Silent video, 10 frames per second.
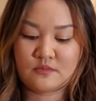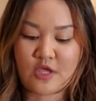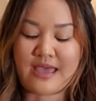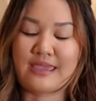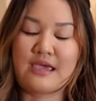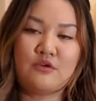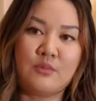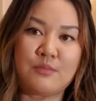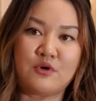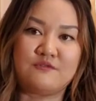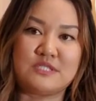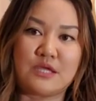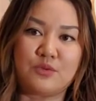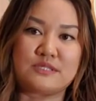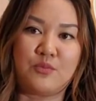I can't remember if death
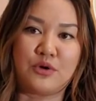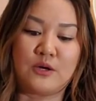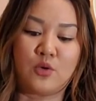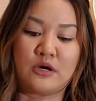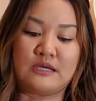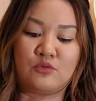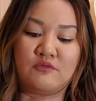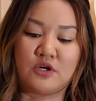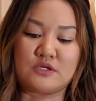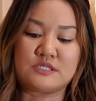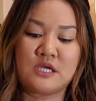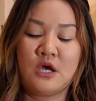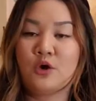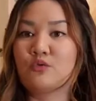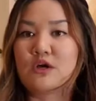was upright or in reverse.
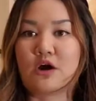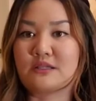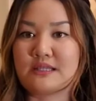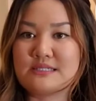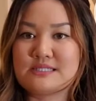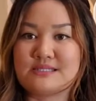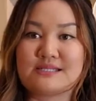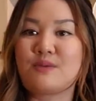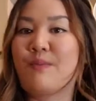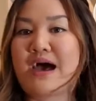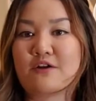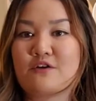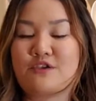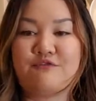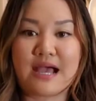Regardless, it doesn't matter.
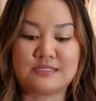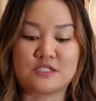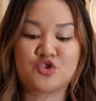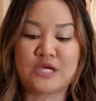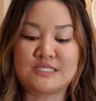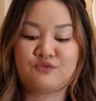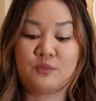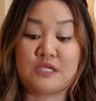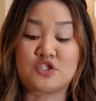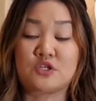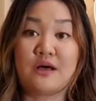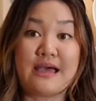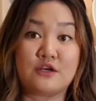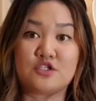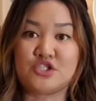The fact is, transformational
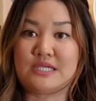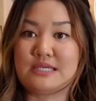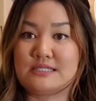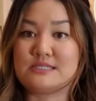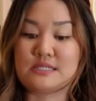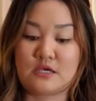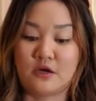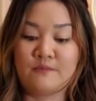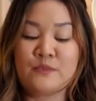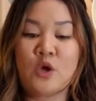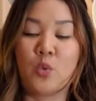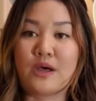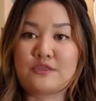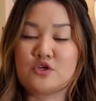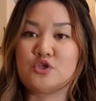energy is here.
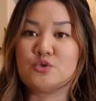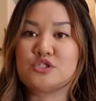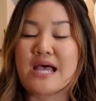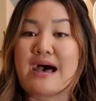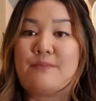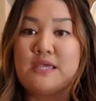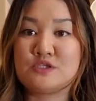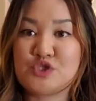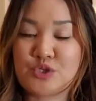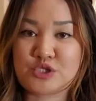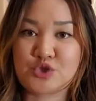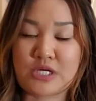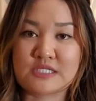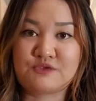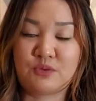Whether you tap into this
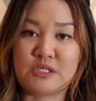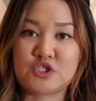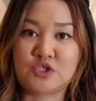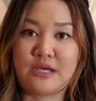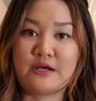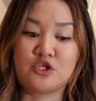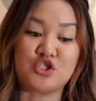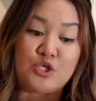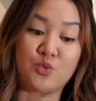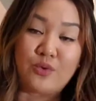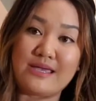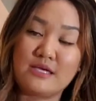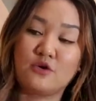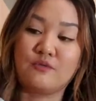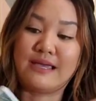transformational energy right
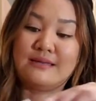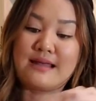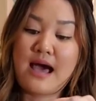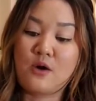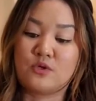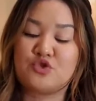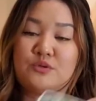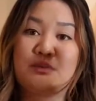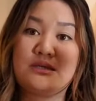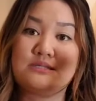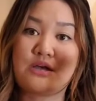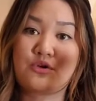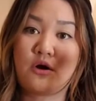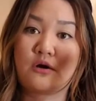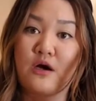here, right now, which would mean the death
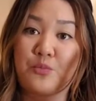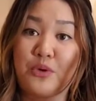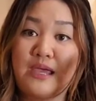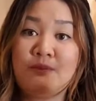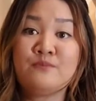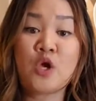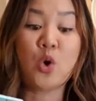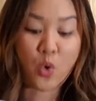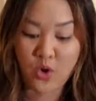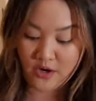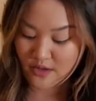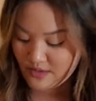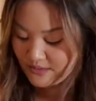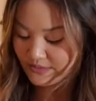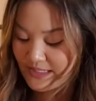card upright,
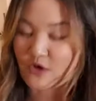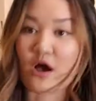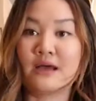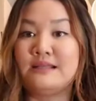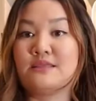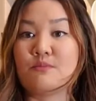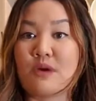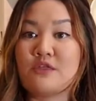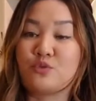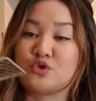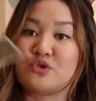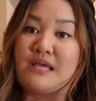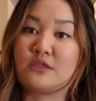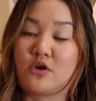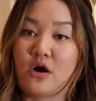or later on in the month, which would
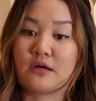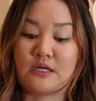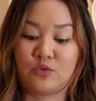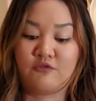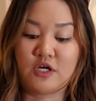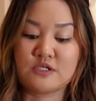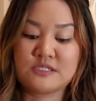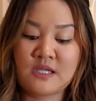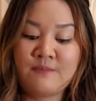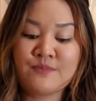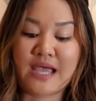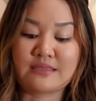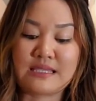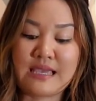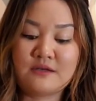make the card in reverse, at
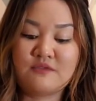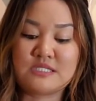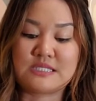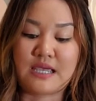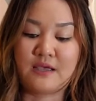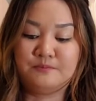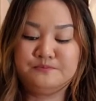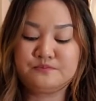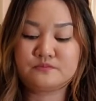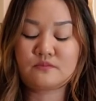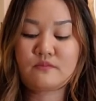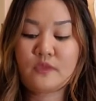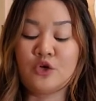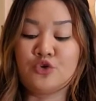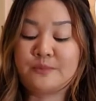the end of the day,
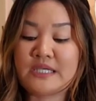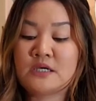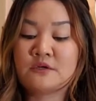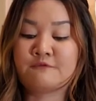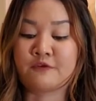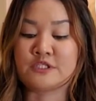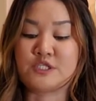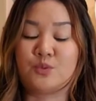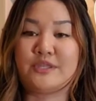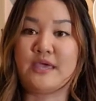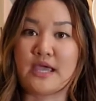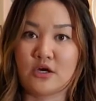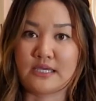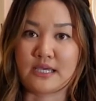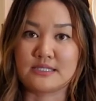you're being confronted with
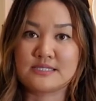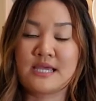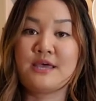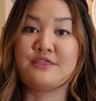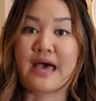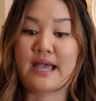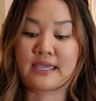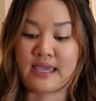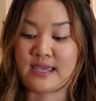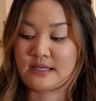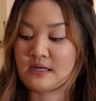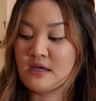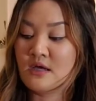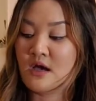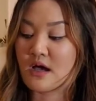areas that can
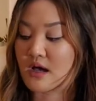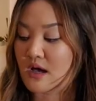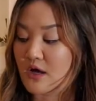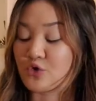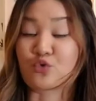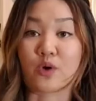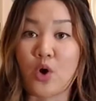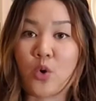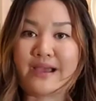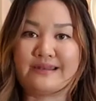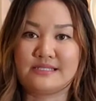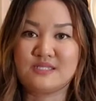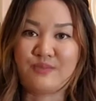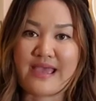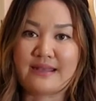uh, grow and
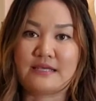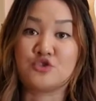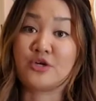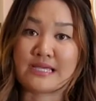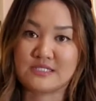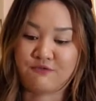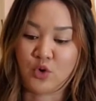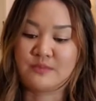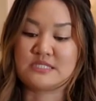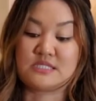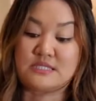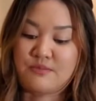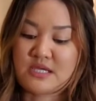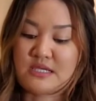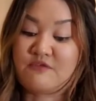expand and transform into
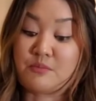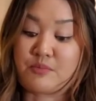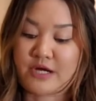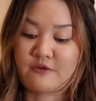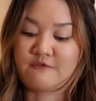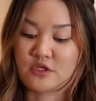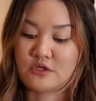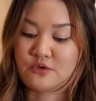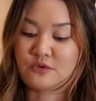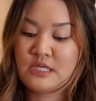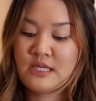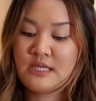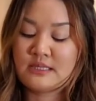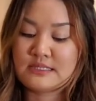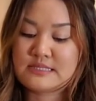something even better for you.
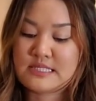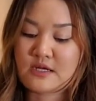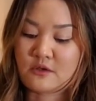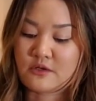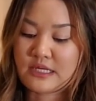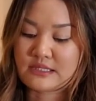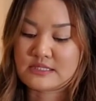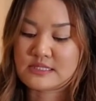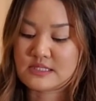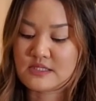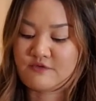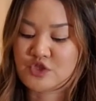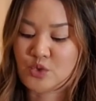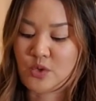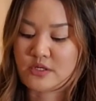Let's take a look at the Six of
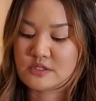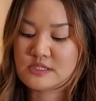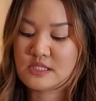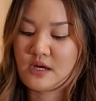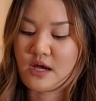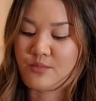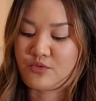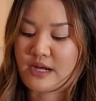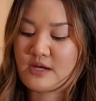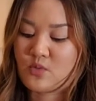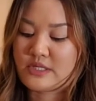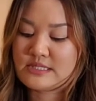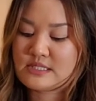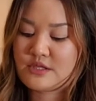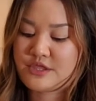Swords upright. What
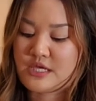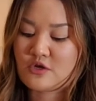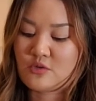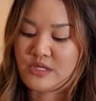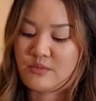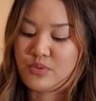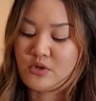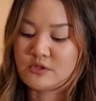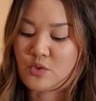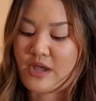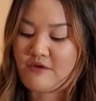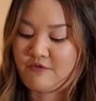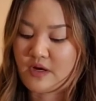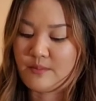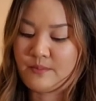is the thing you're being pulled away
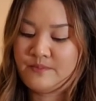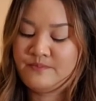from?